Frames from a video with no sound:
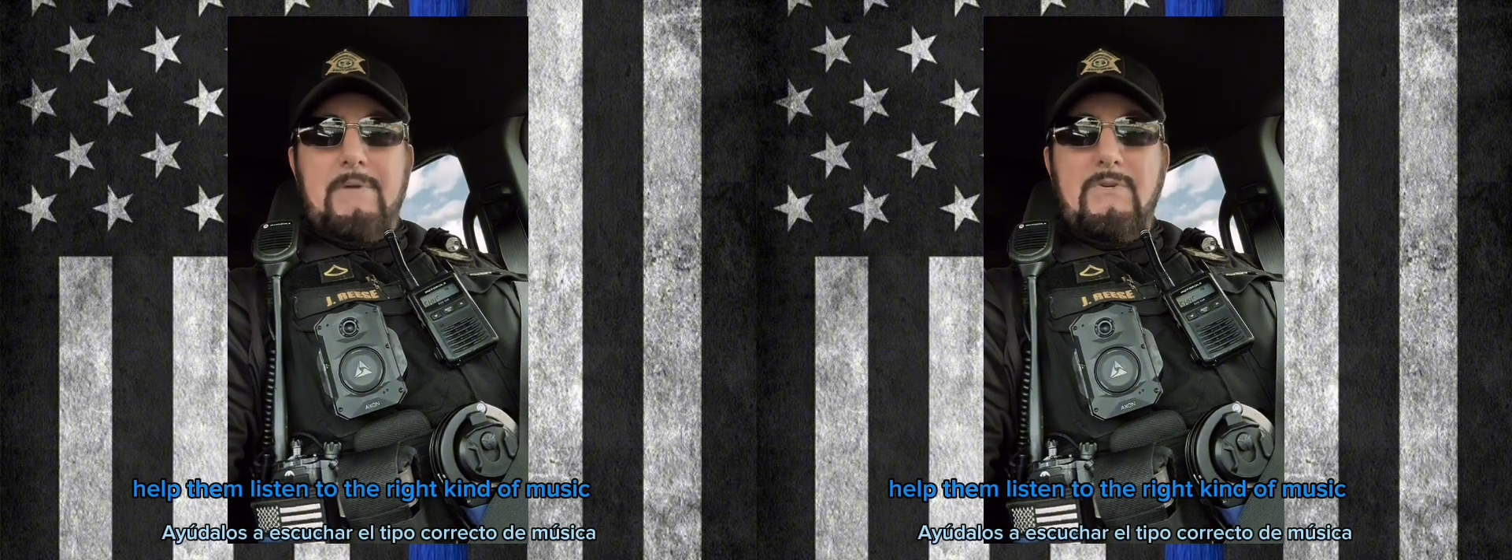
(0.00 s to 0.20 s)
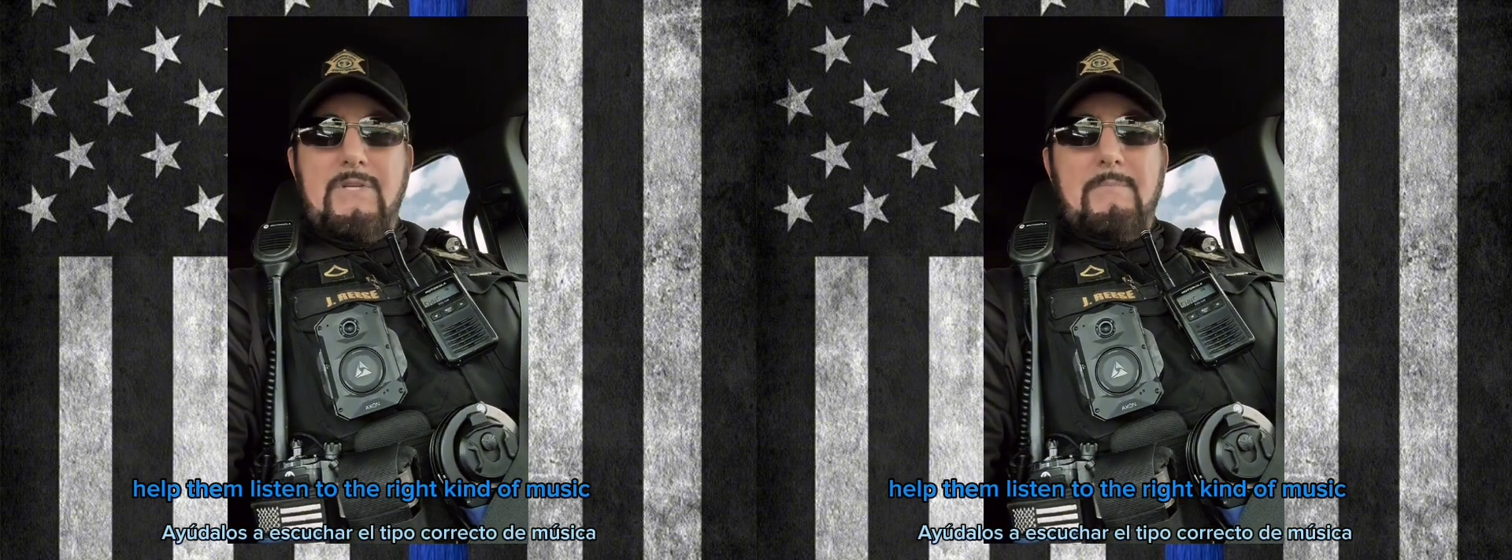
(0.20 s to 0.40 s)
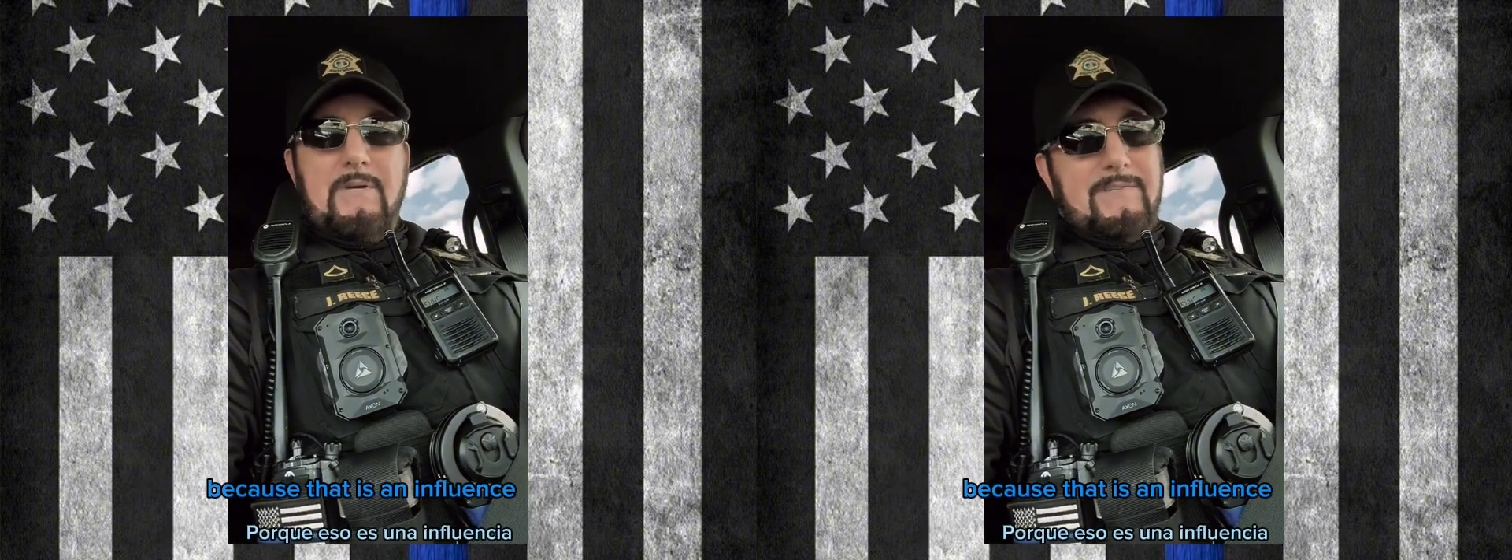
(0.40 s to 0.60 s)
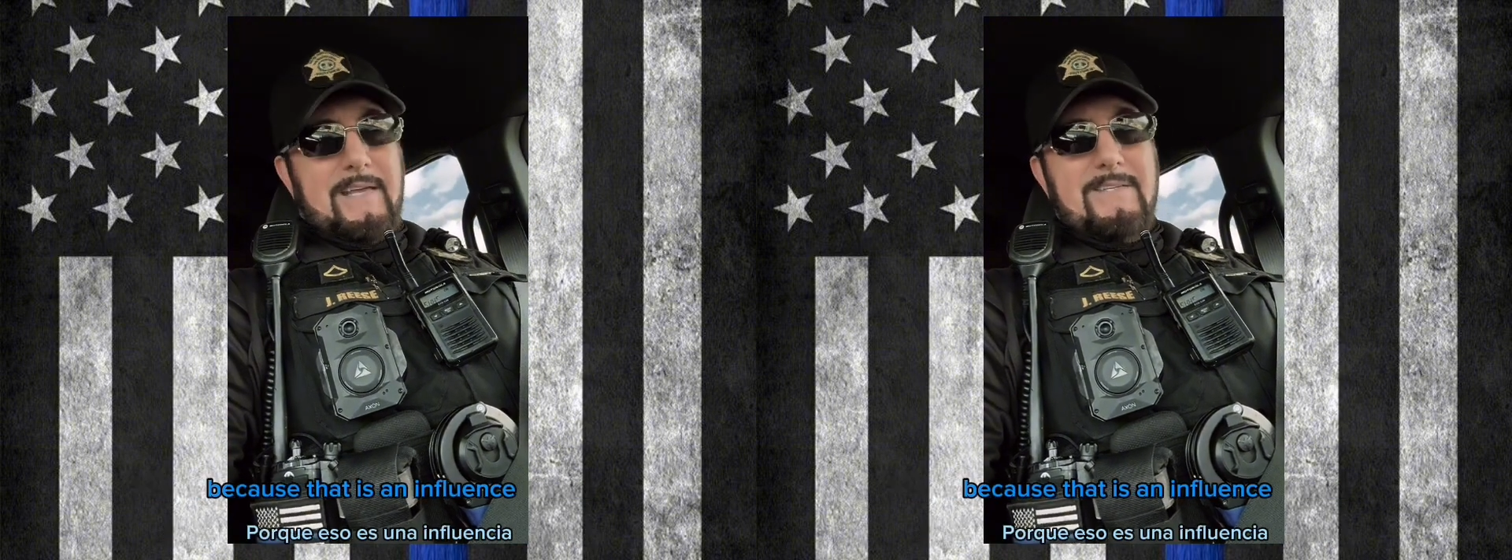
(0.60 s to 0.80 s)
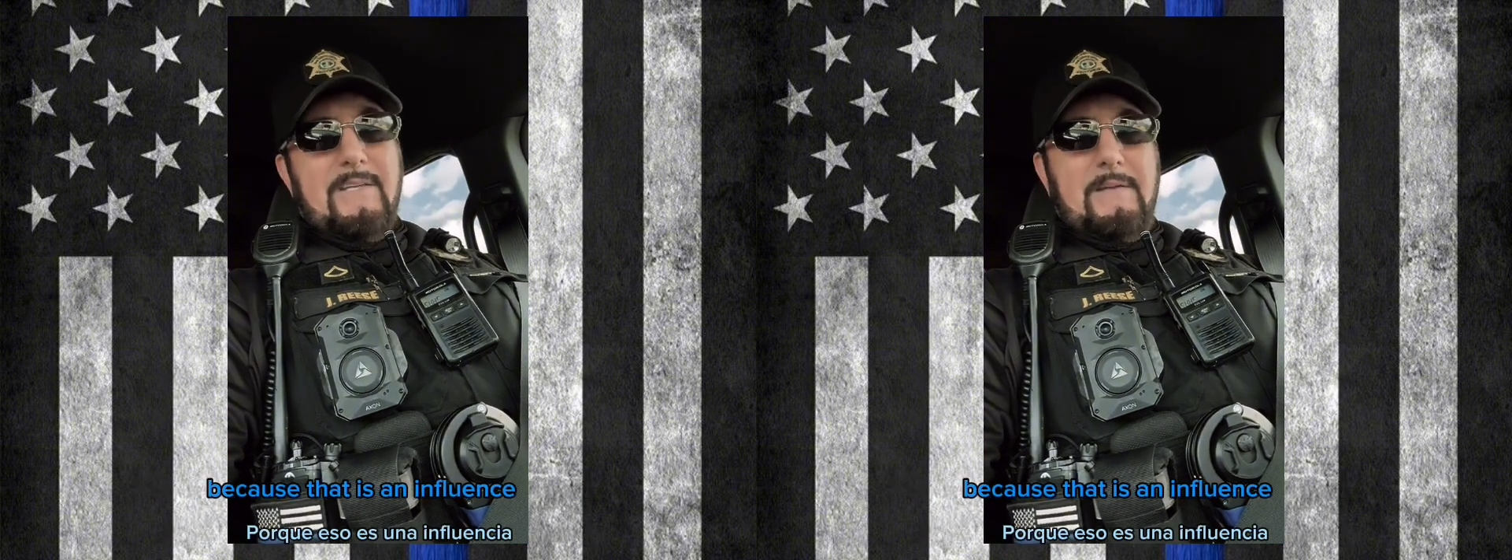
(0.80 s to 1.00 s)
music because
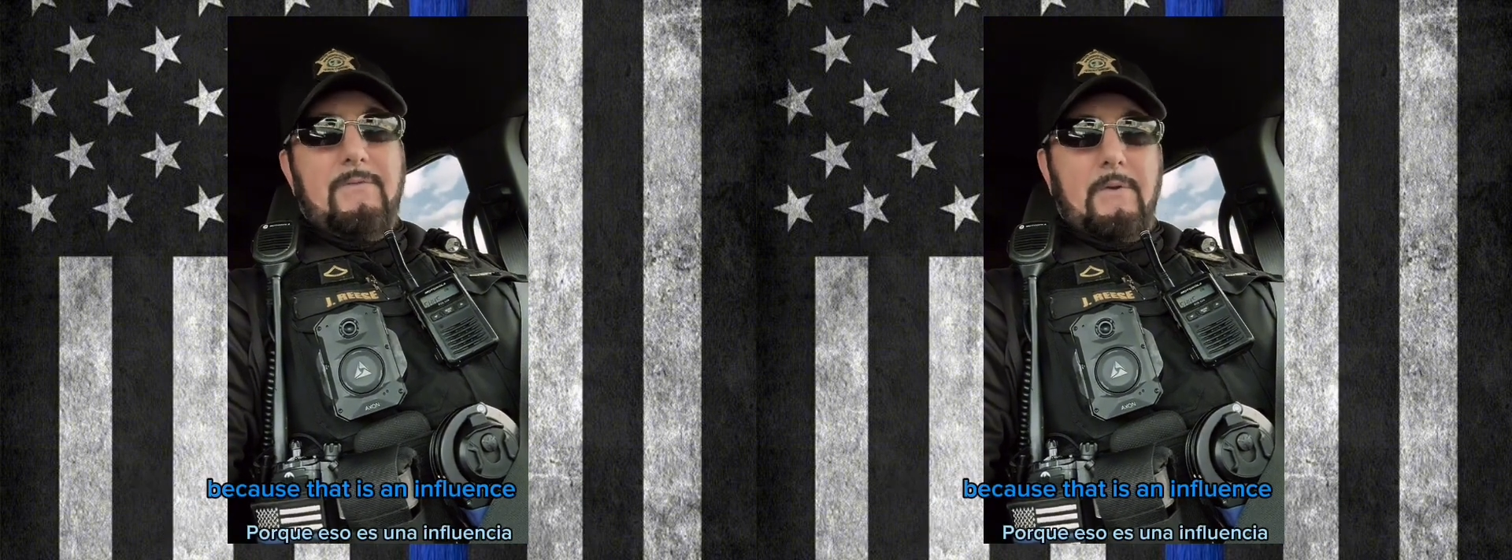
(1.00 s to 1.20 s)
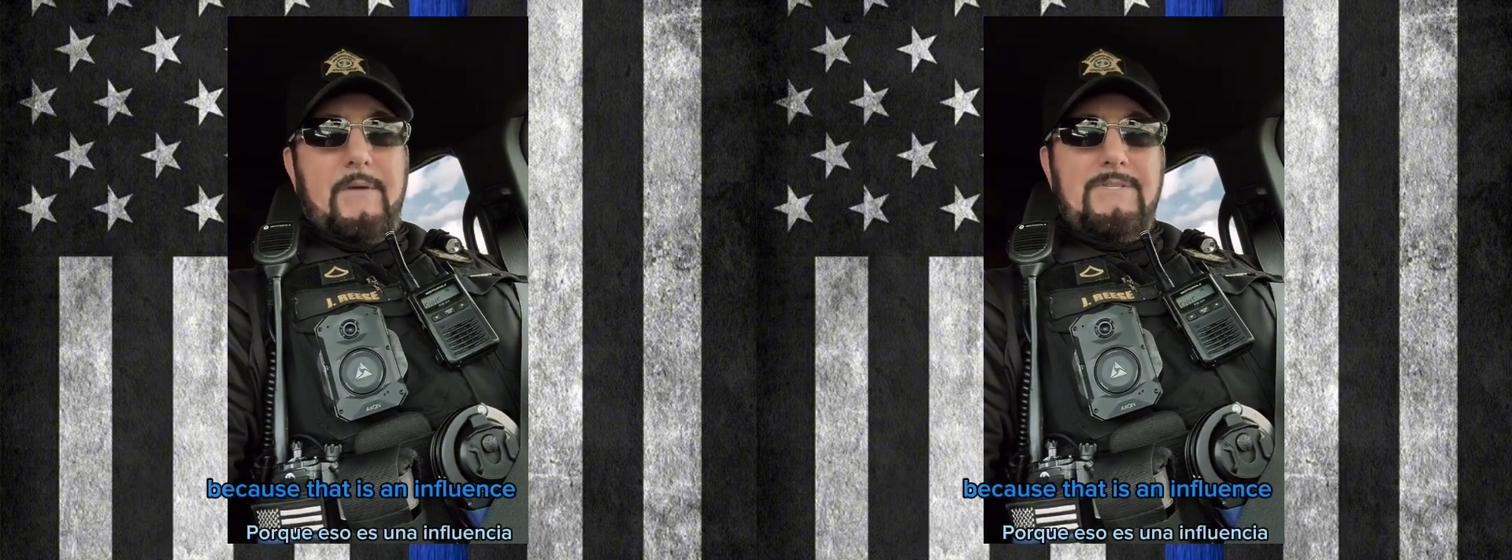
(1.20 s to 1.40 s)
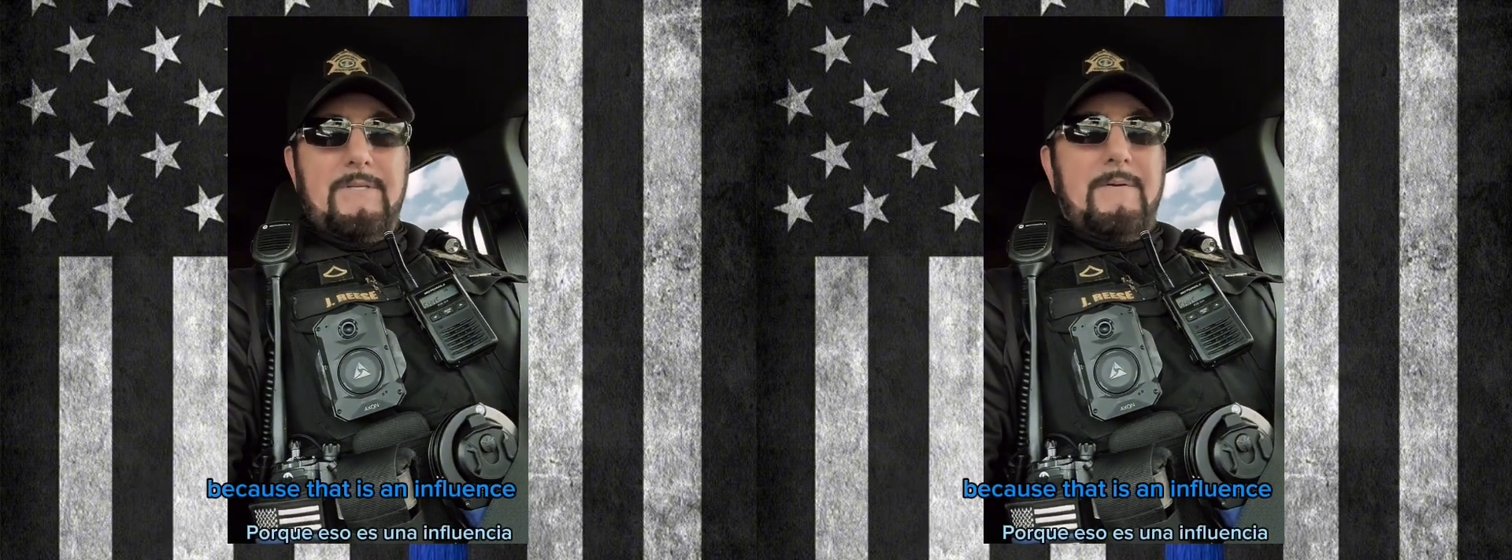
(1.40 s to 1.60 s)
that is an influence.